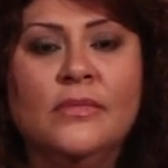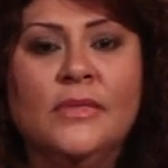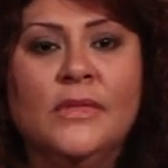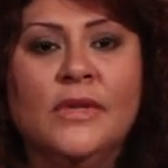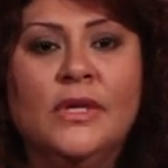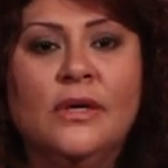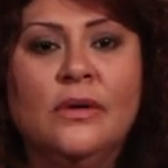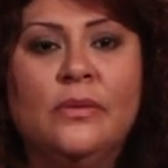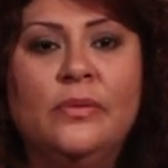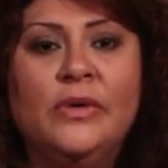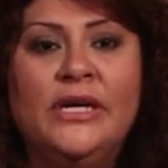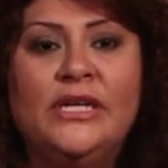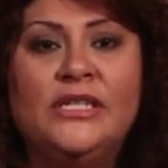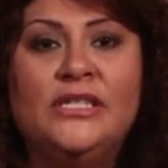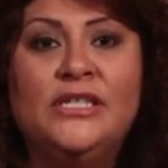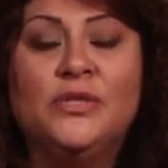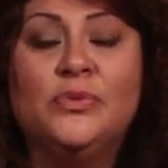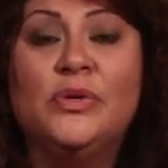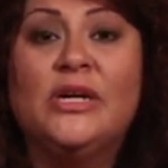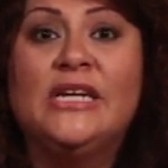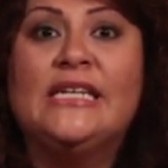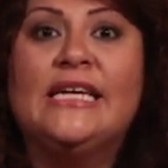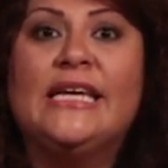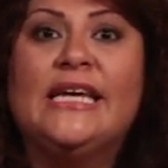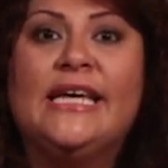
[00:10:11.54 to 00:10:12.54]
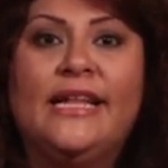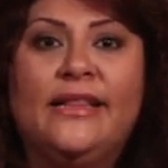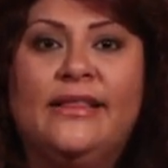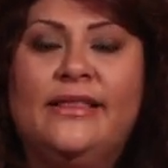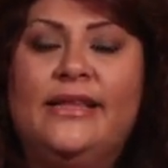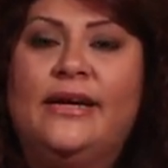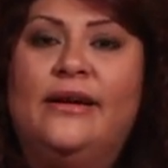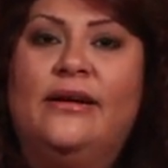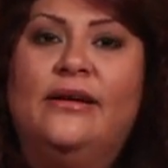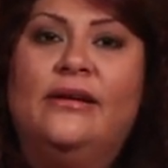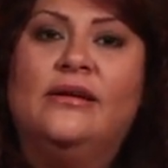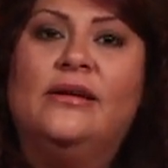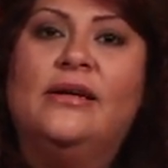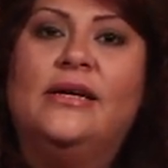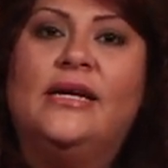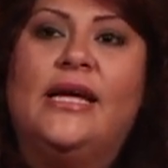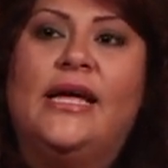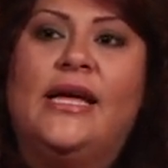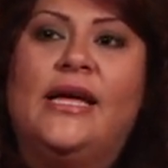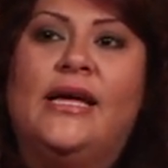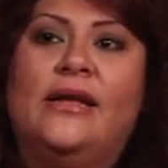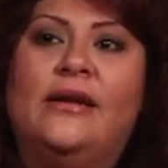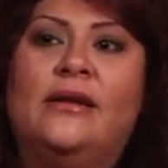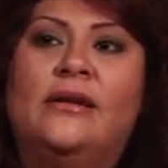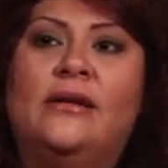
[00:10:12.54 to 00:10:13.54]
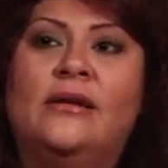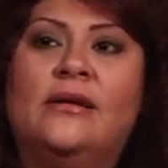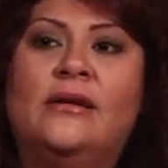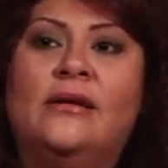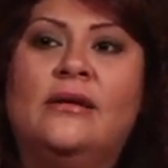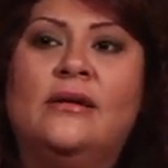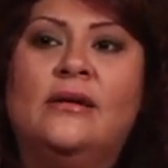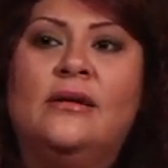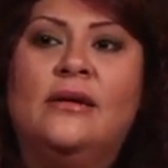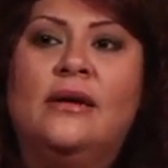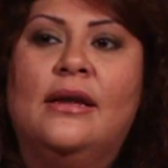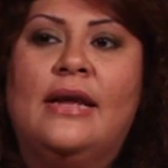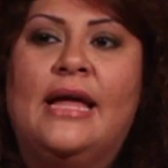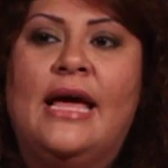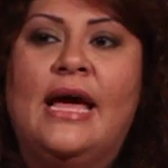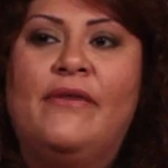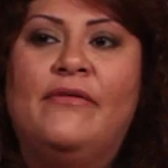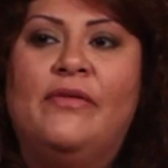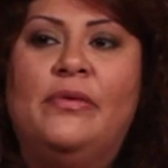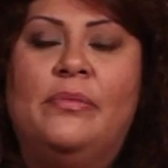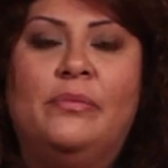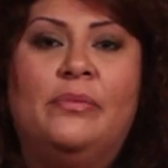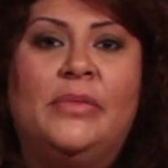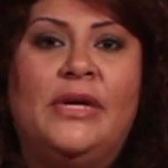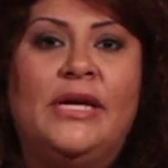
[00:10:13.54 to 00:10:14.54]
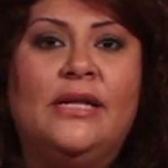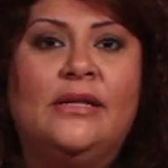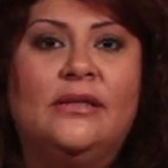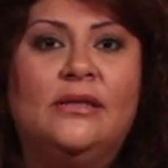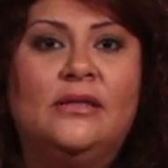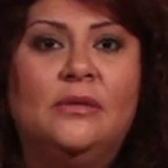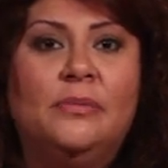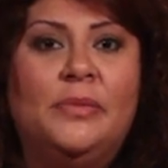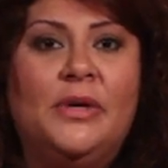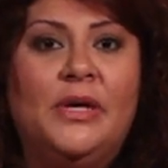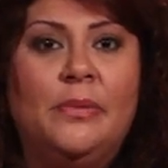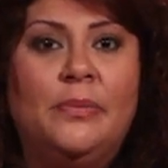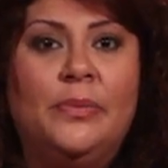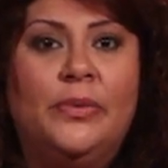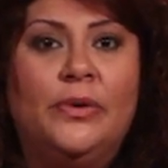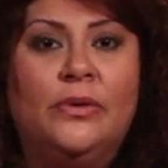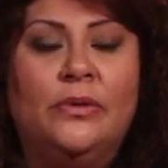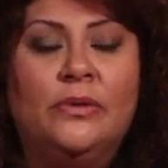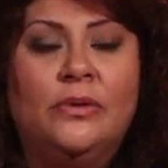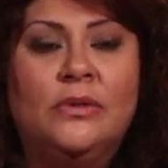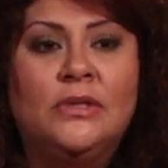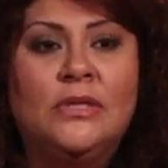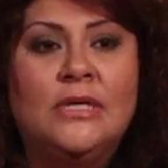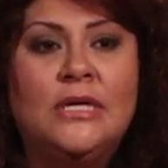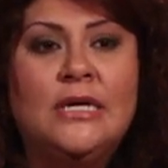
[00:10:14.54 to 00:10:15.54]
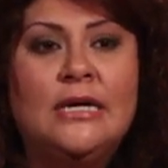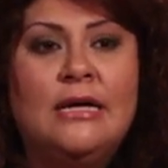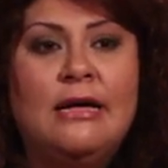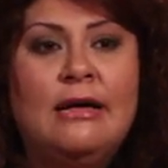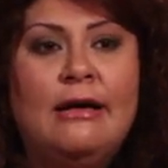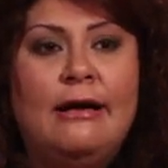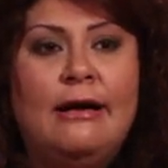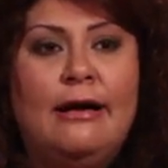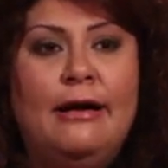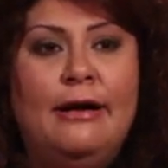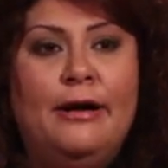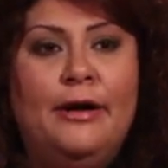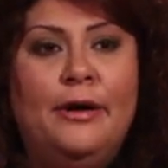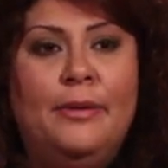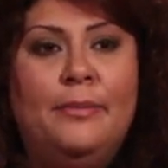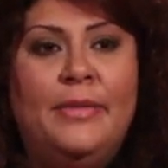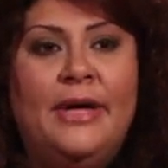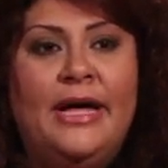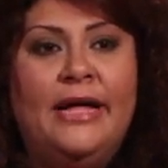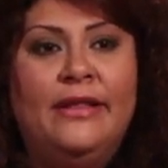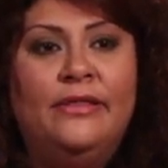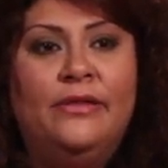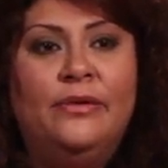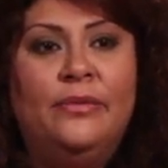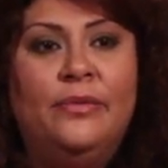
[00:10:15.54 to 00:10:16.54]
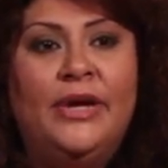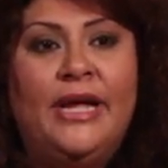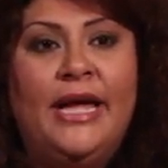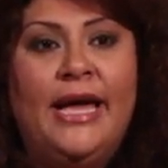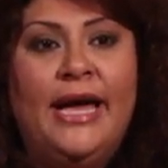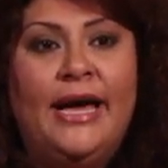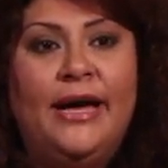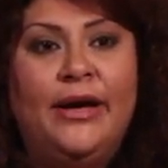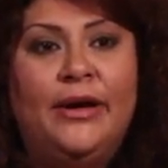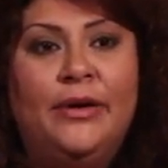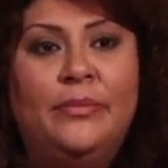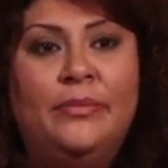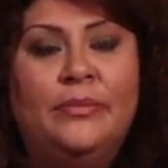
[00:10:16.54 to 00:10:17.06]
we just wanted to get there and have him meet the people at the rehab.